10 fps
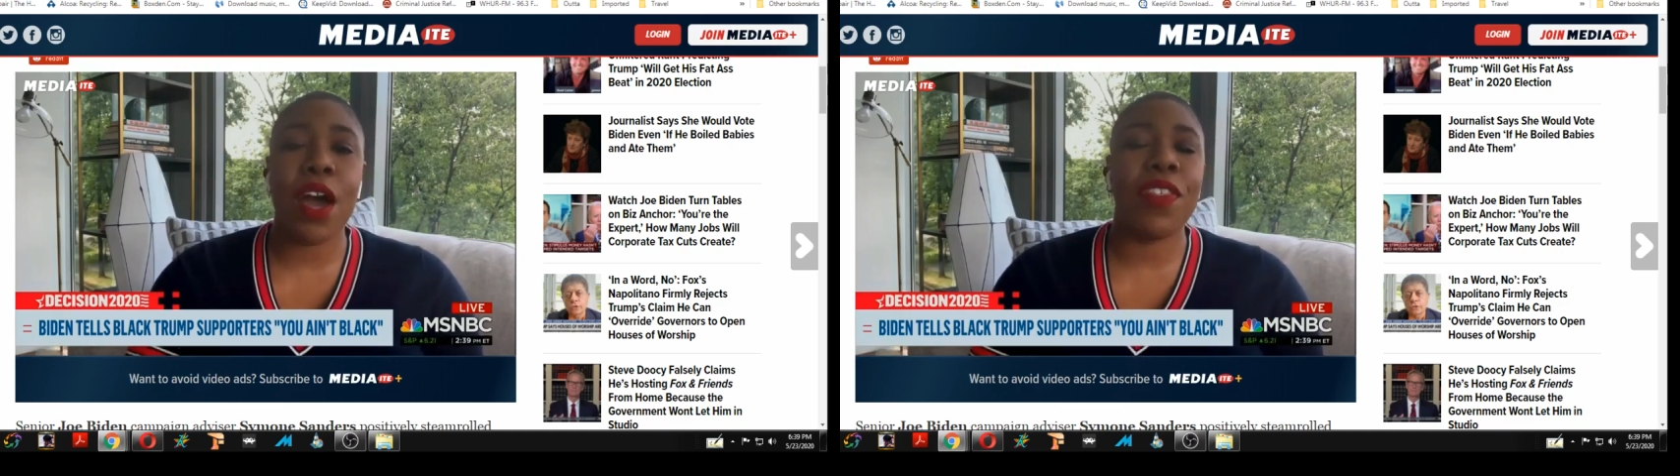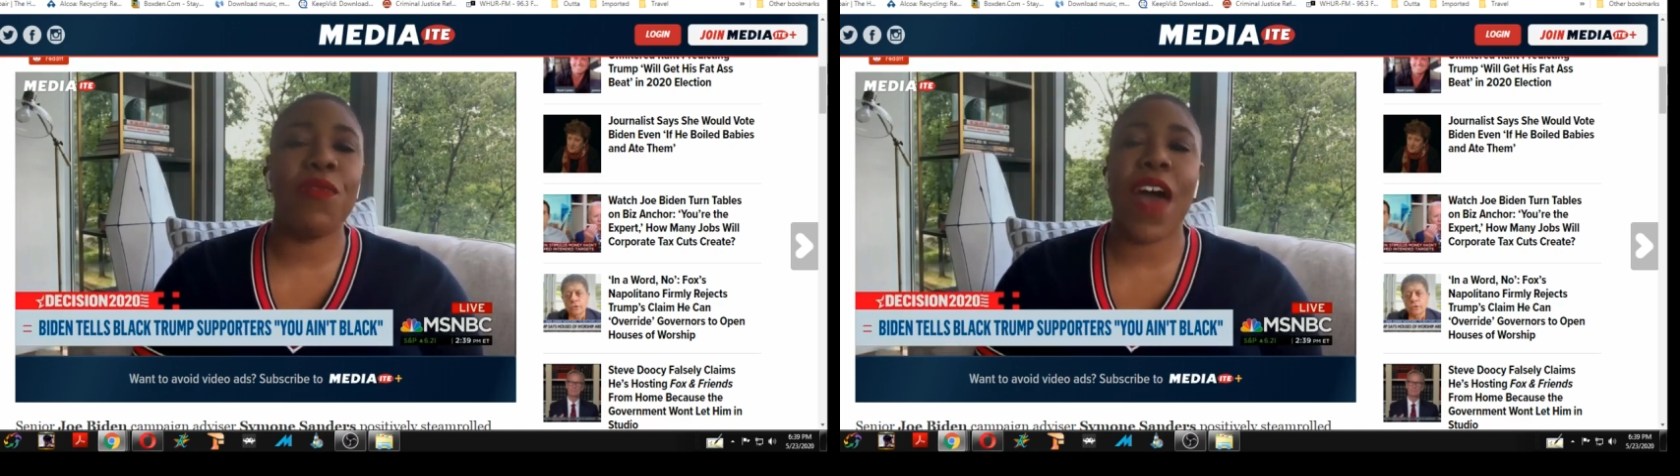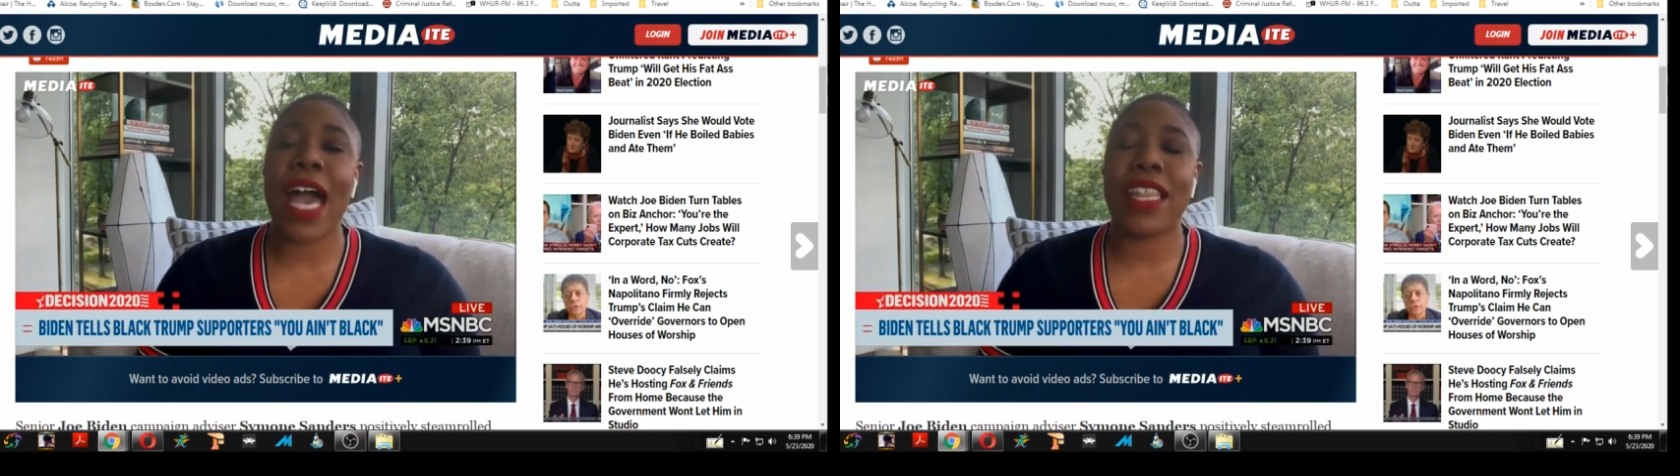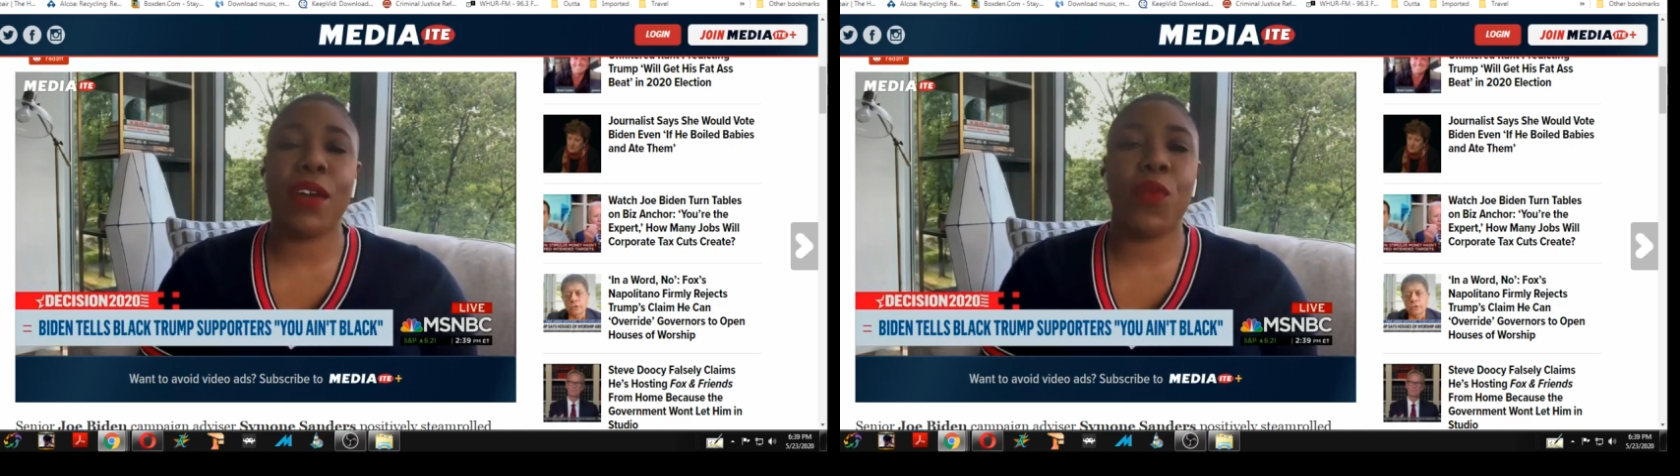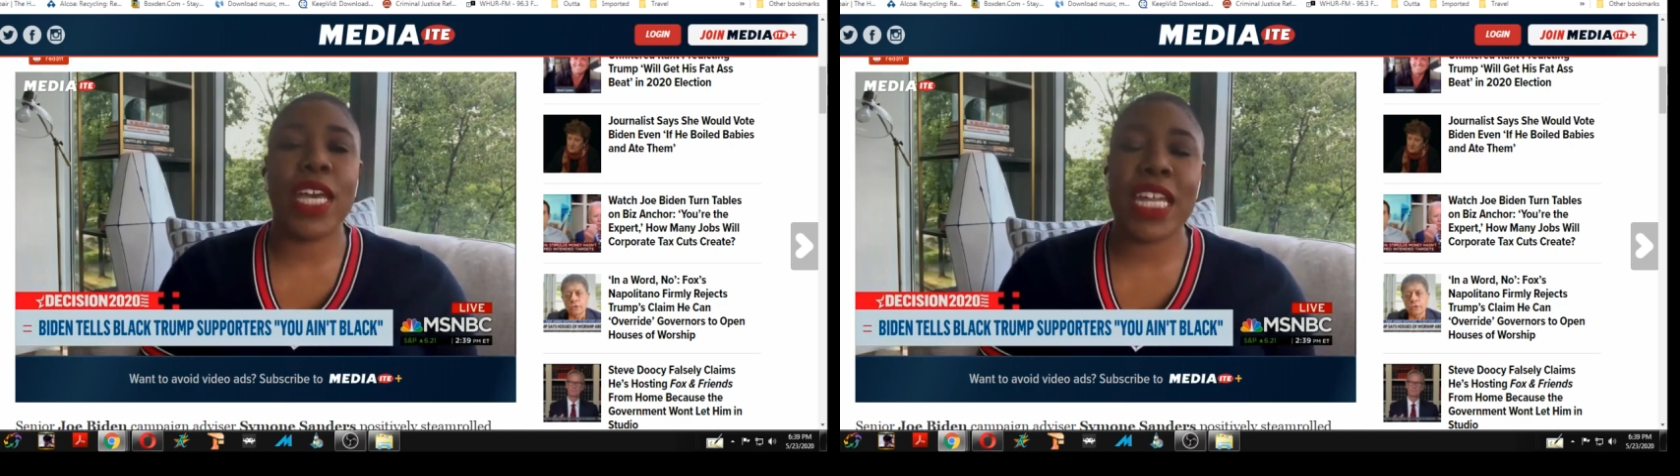The fact
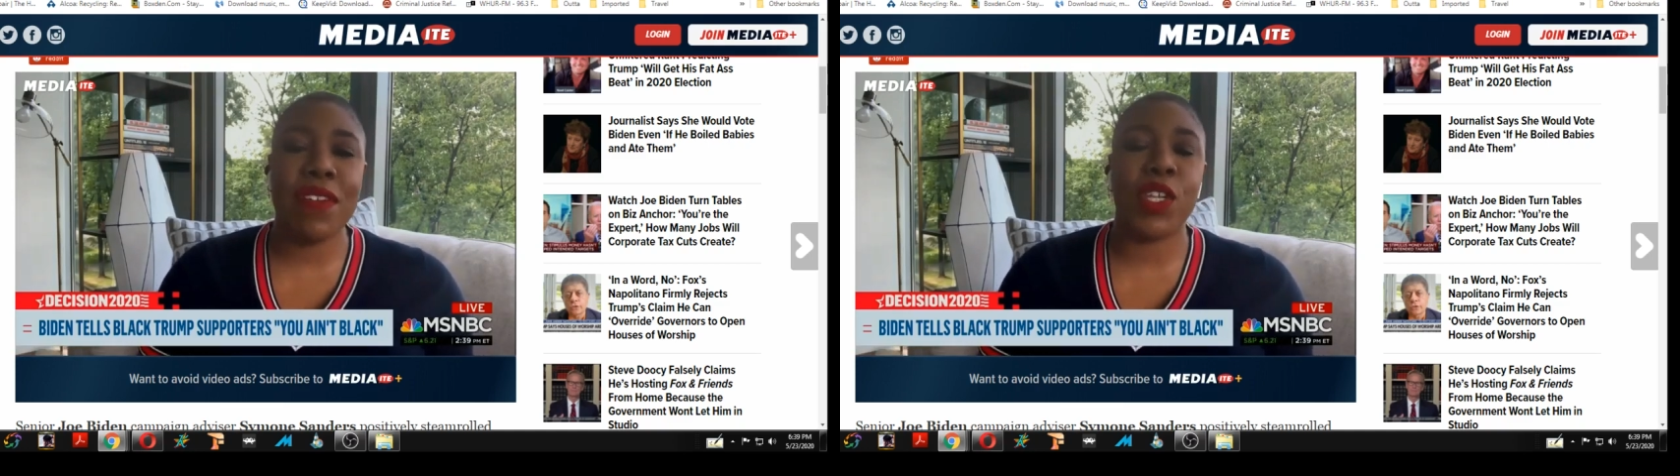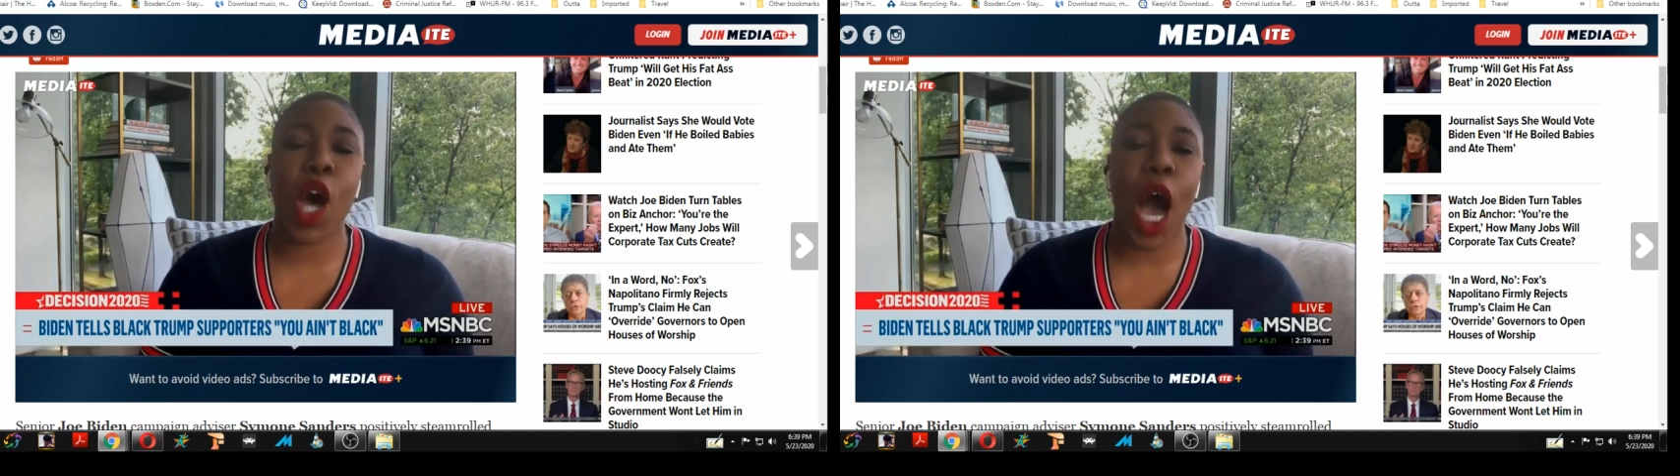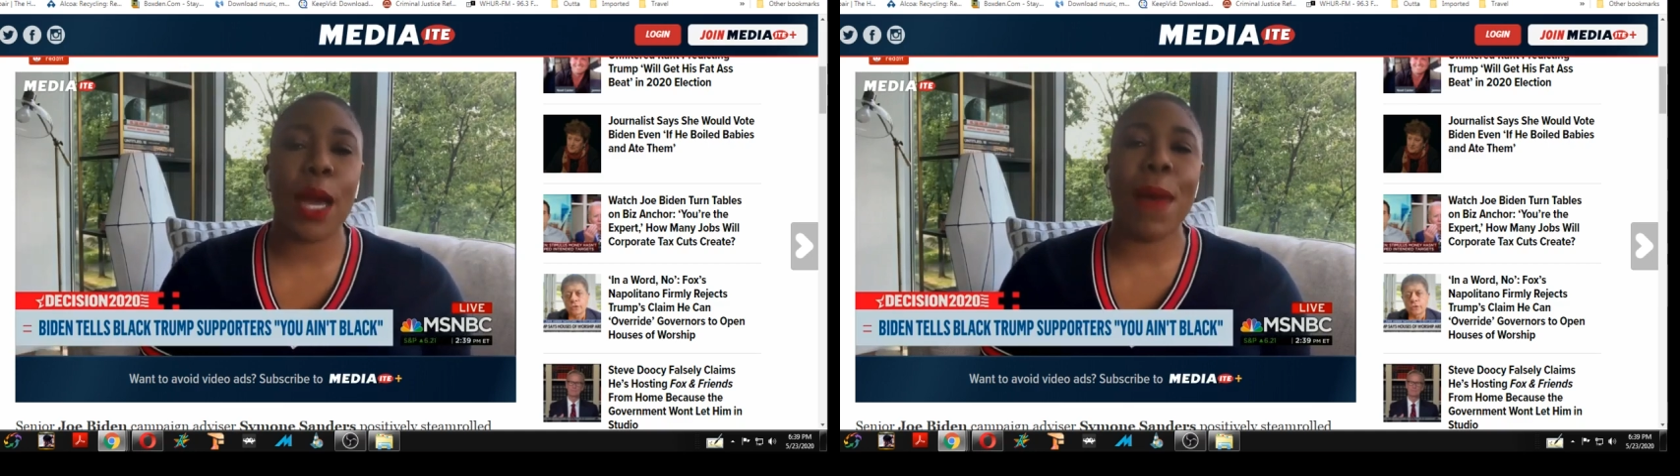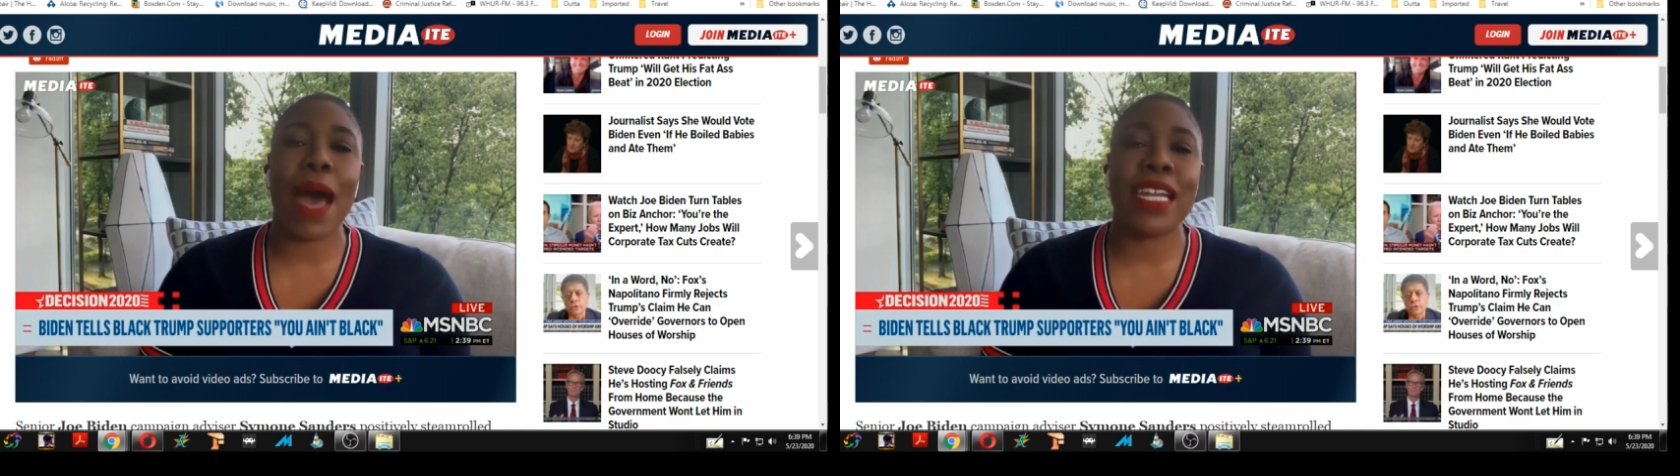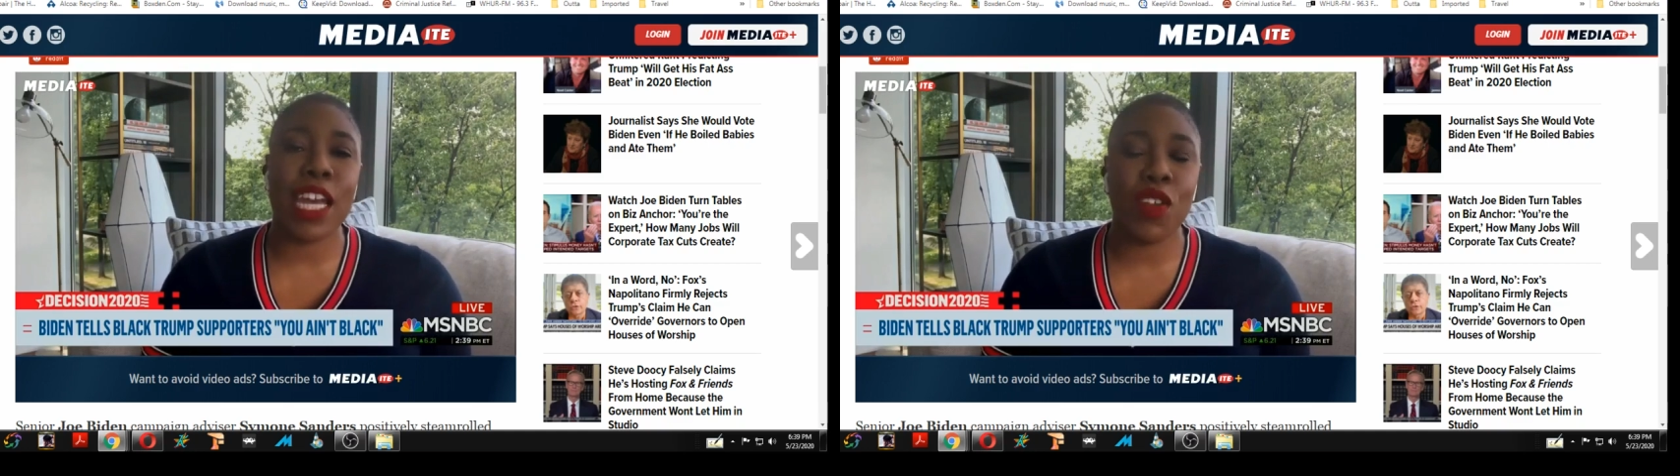that we can even talk about
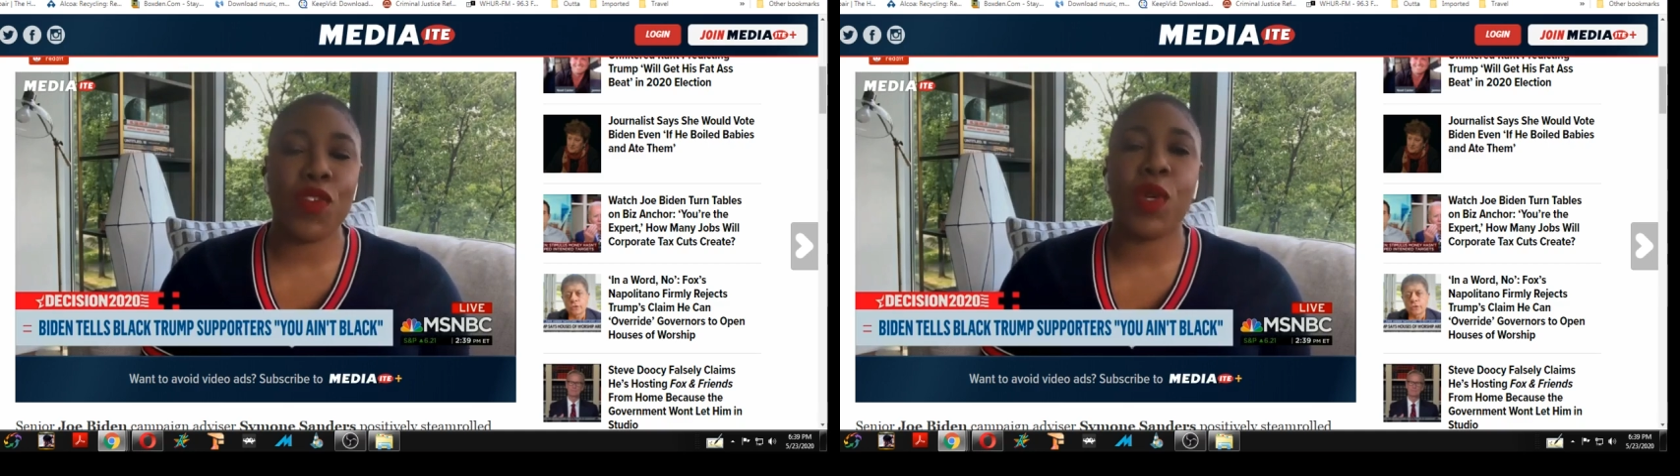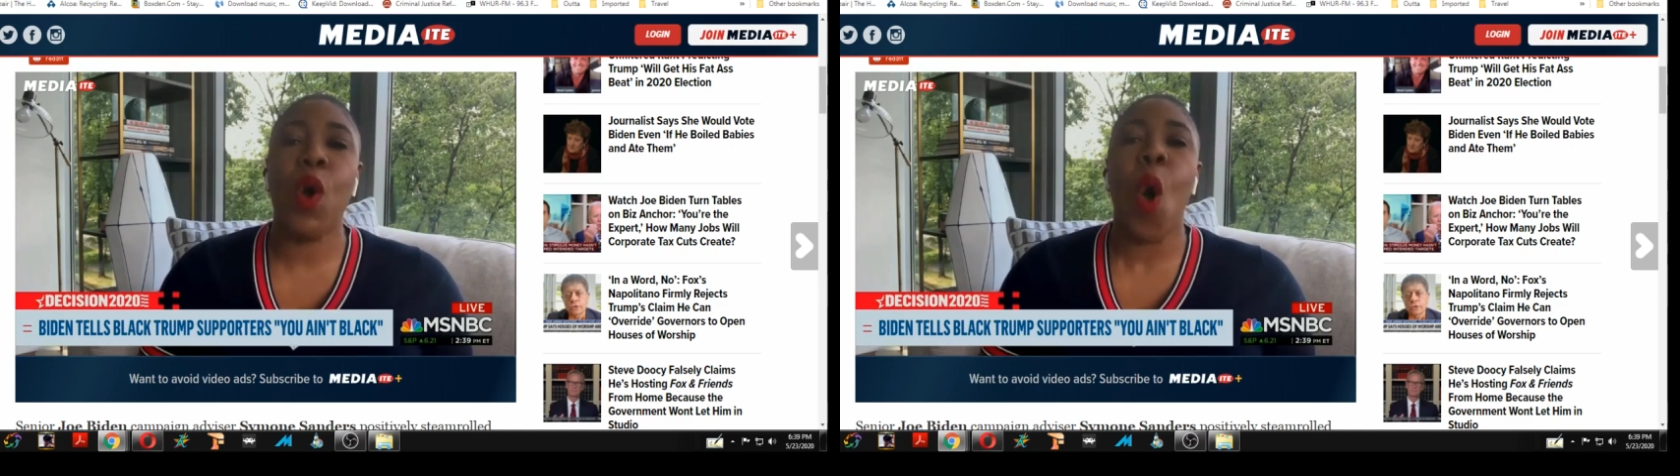an interview